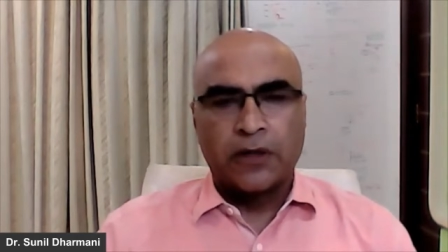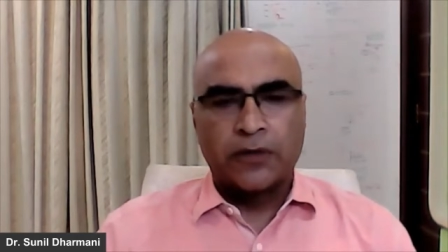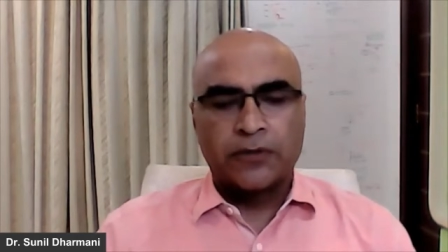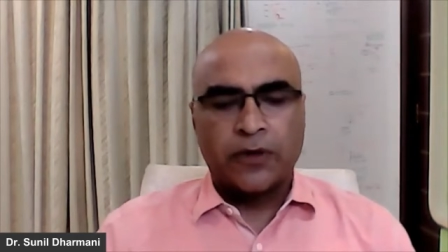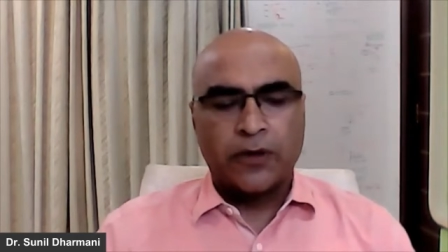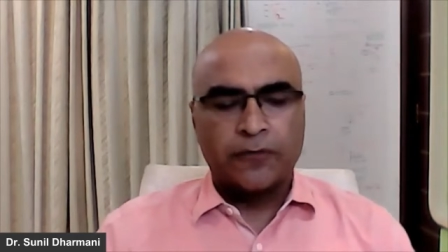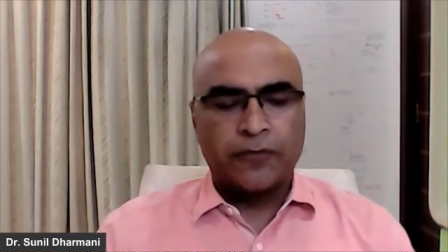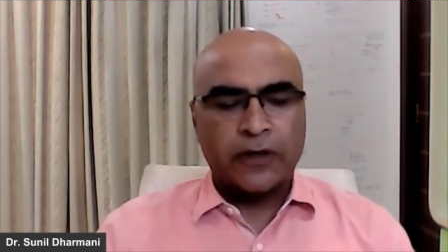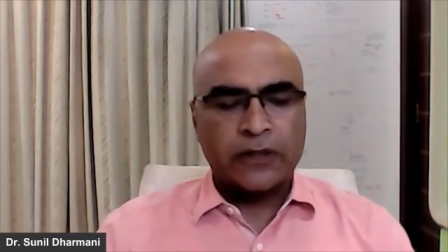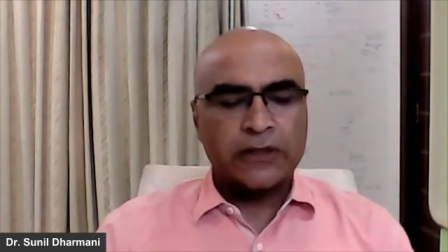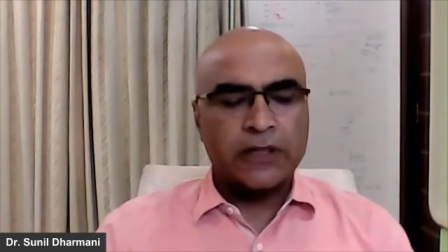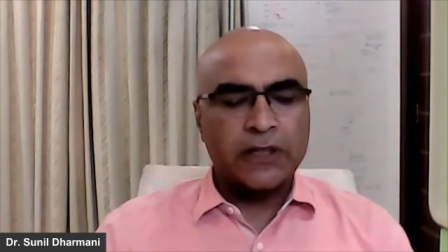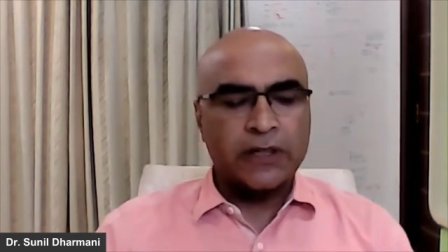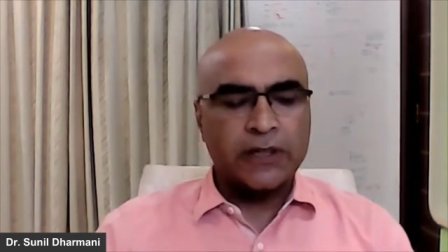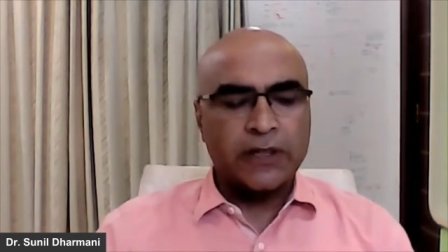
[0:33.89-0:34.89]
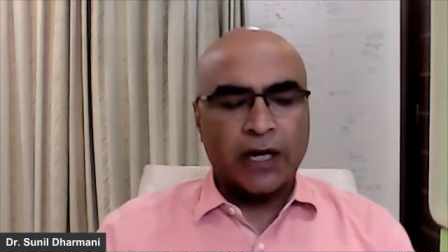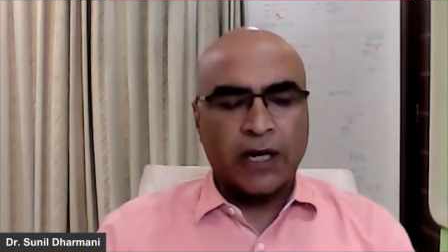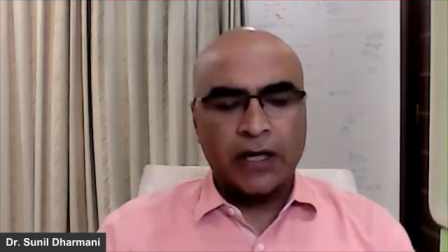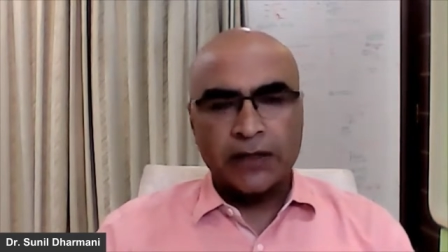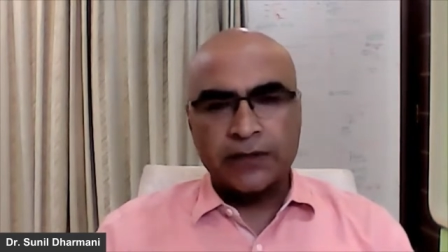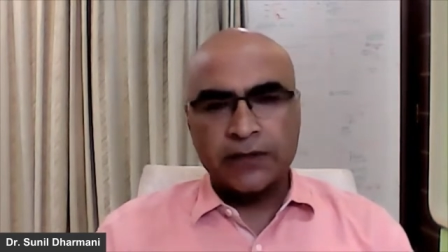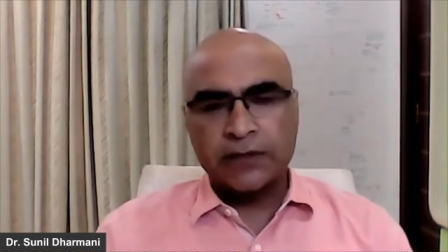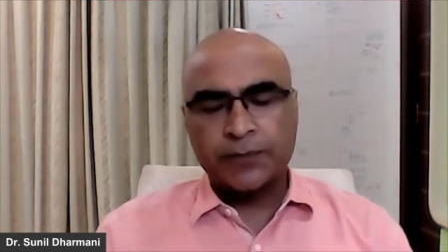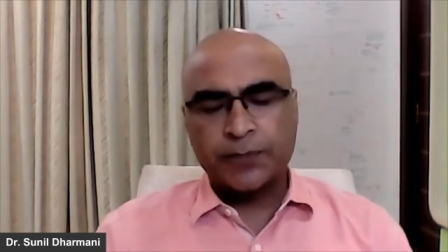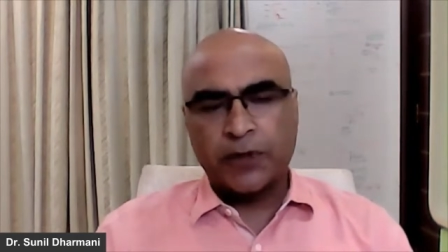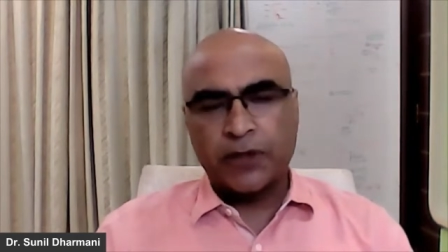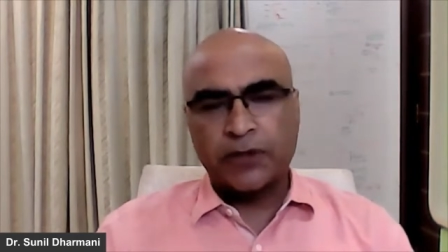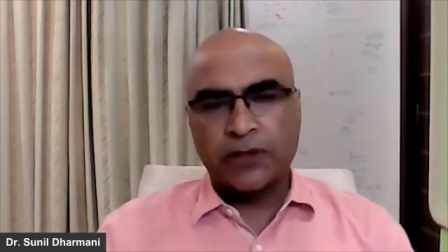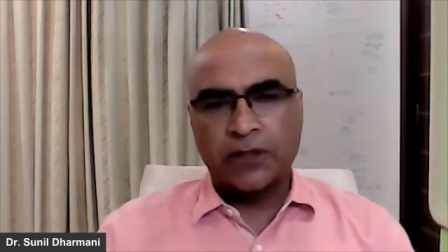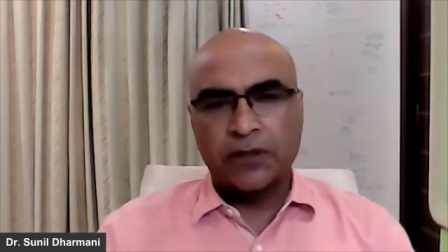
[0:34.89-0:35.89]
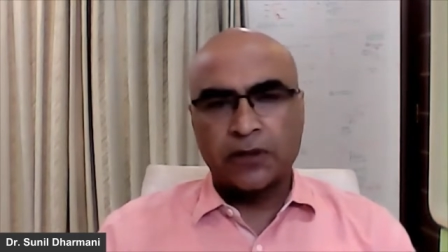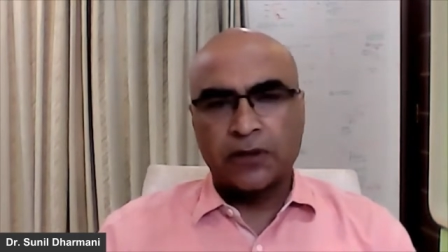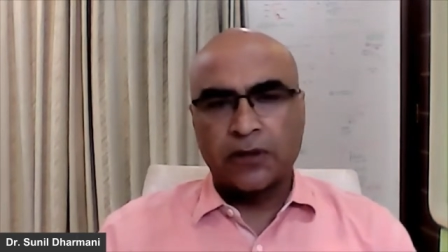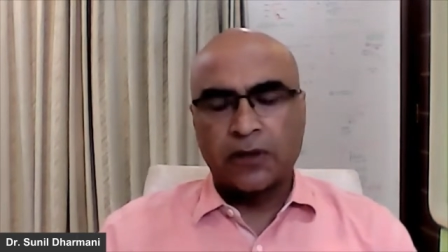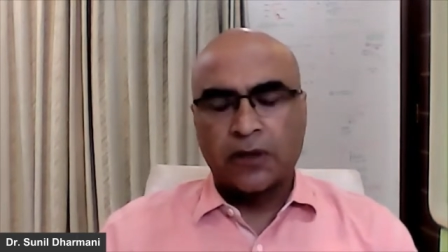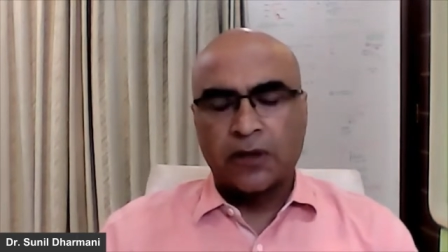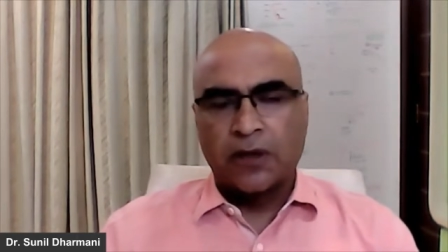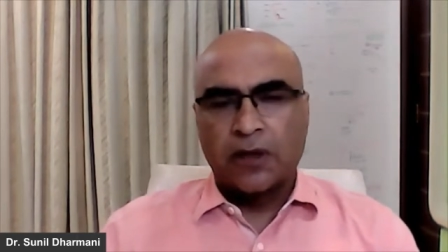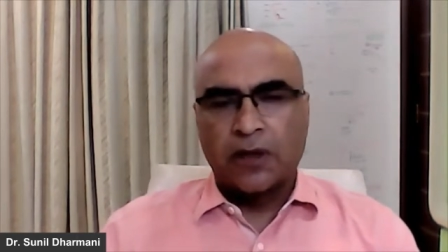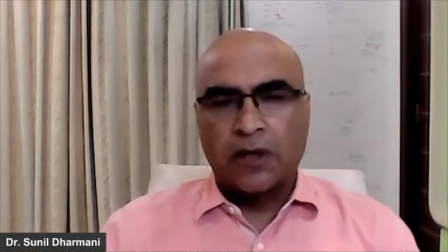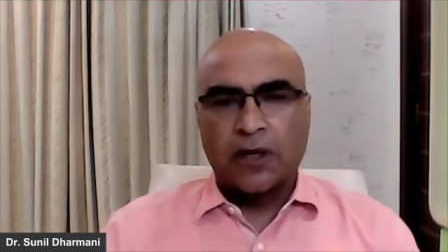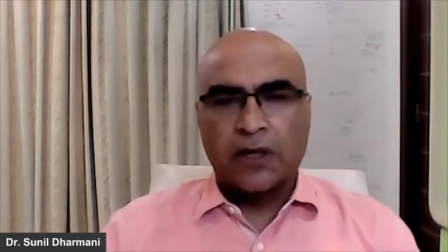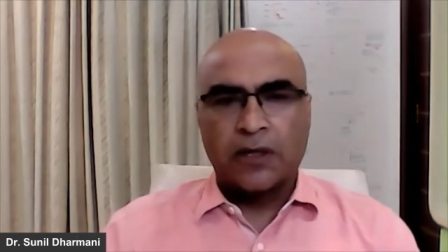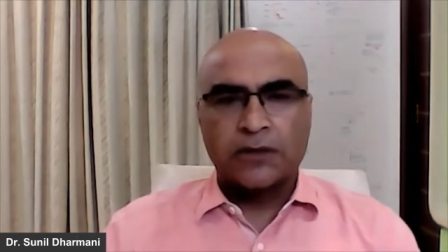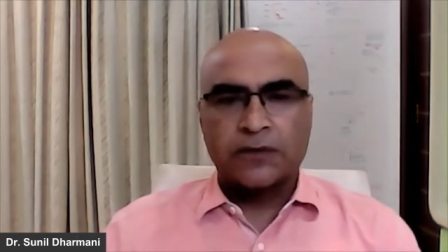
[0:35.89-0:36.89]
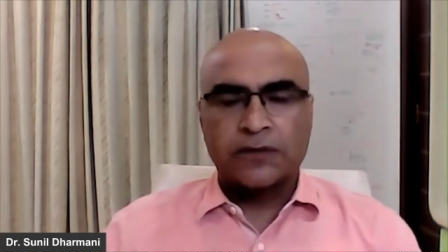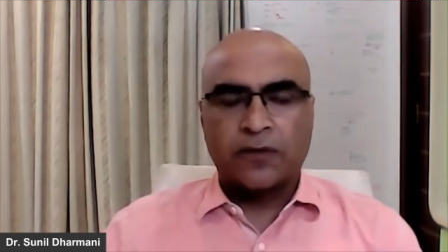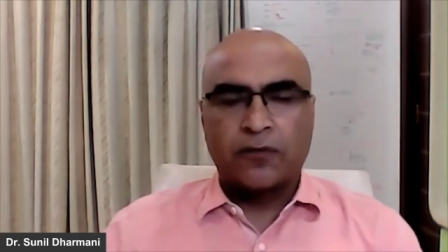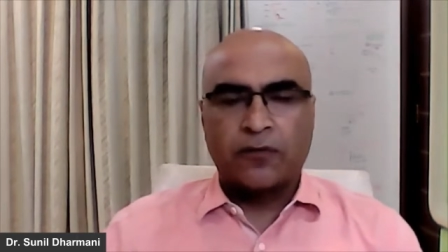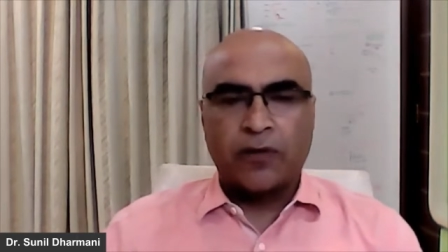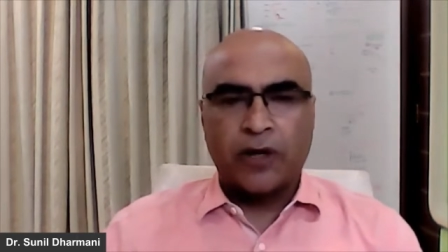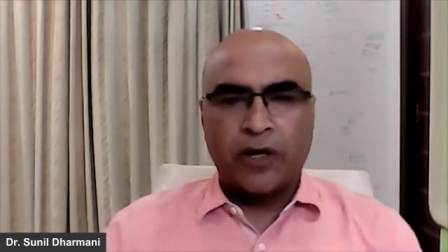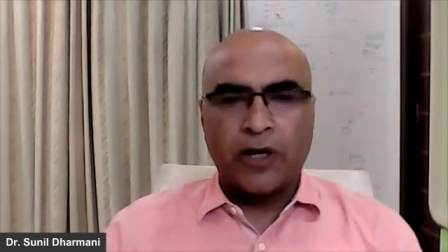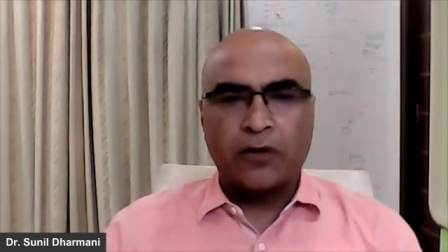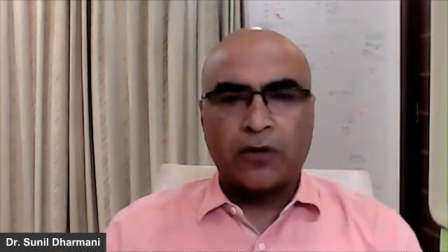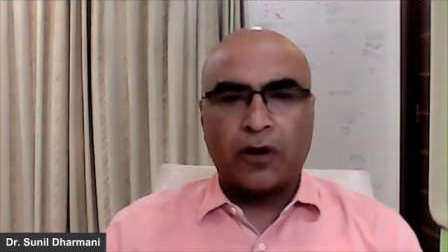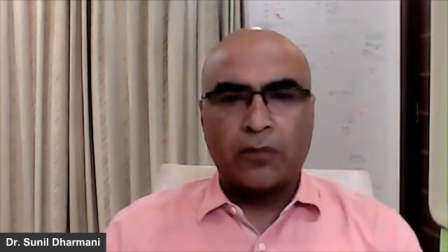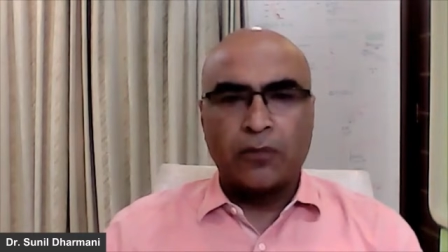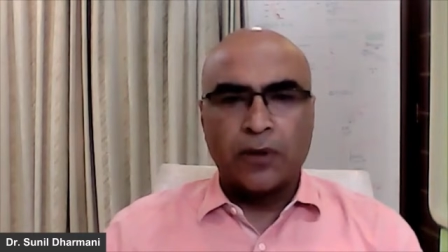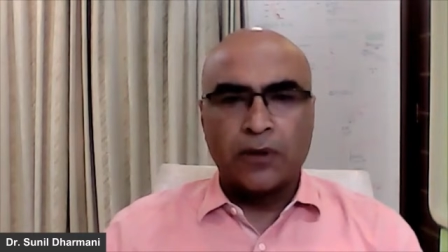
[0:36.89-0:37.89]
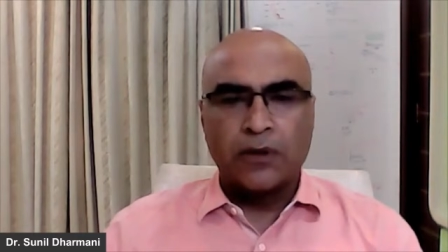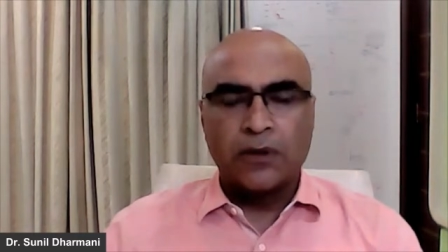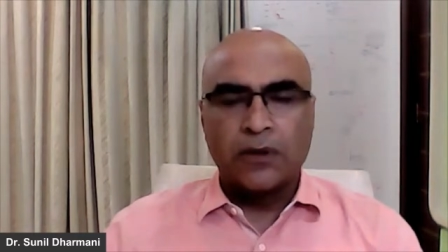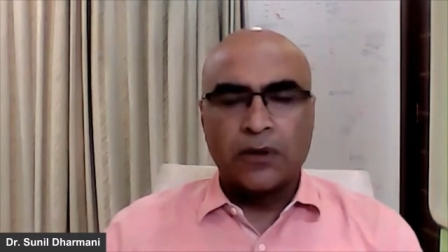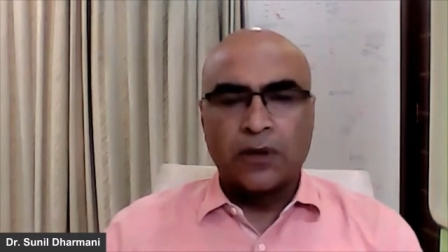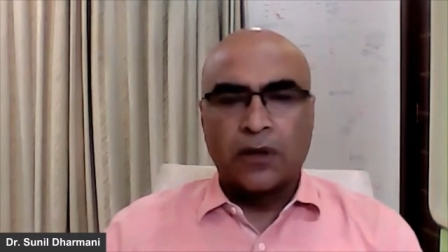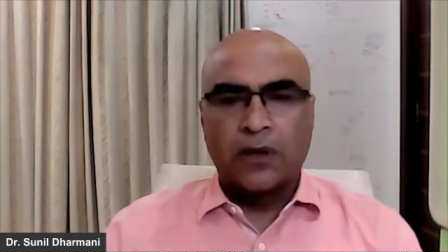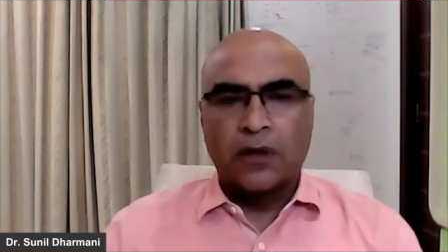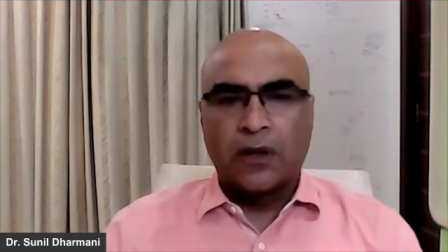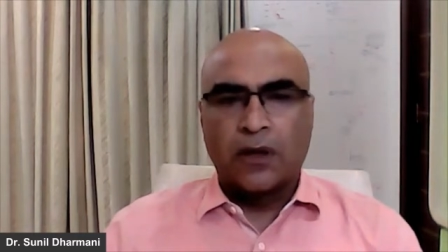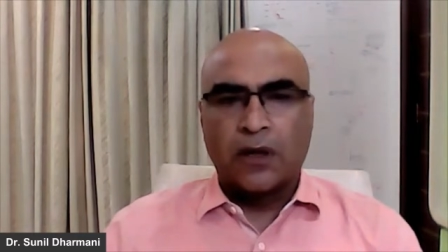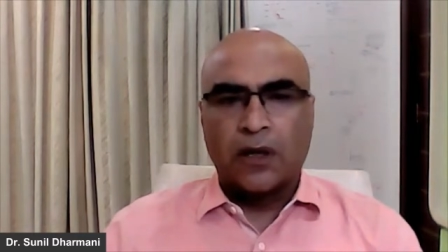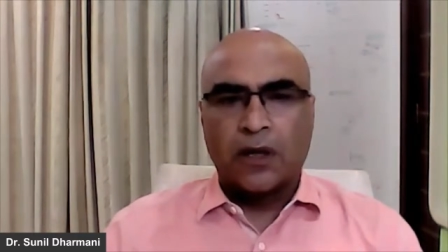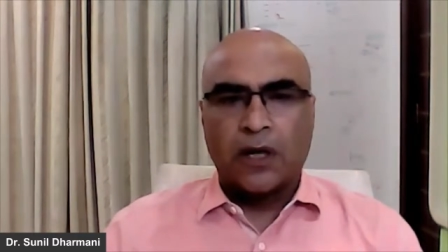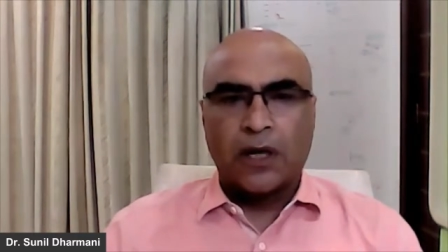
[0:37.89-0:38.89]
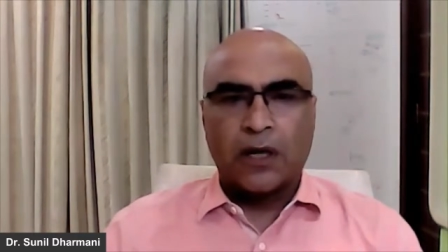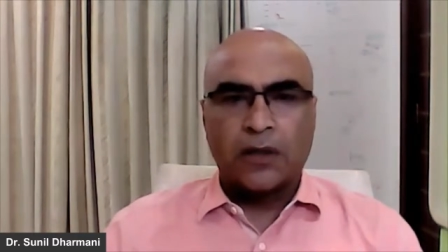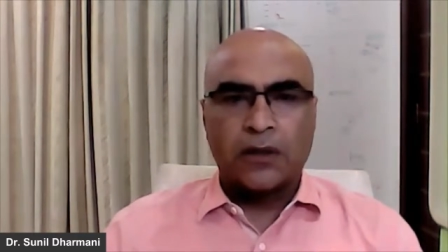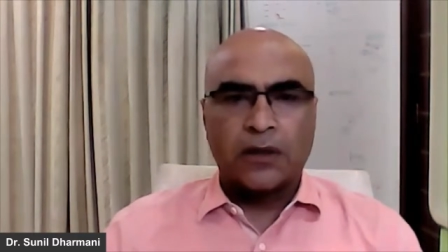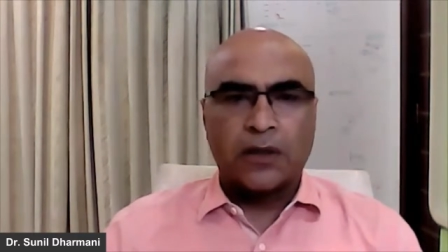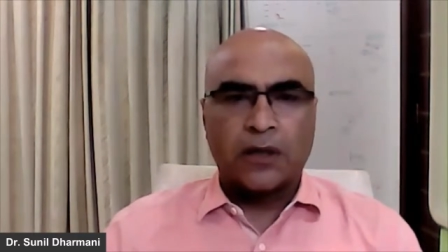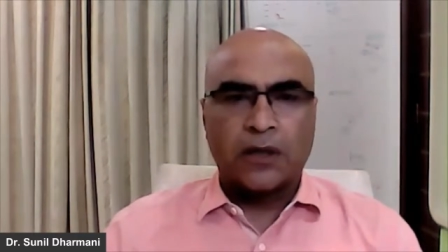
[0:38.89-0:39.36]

So, infection in dialysis patient is very common, and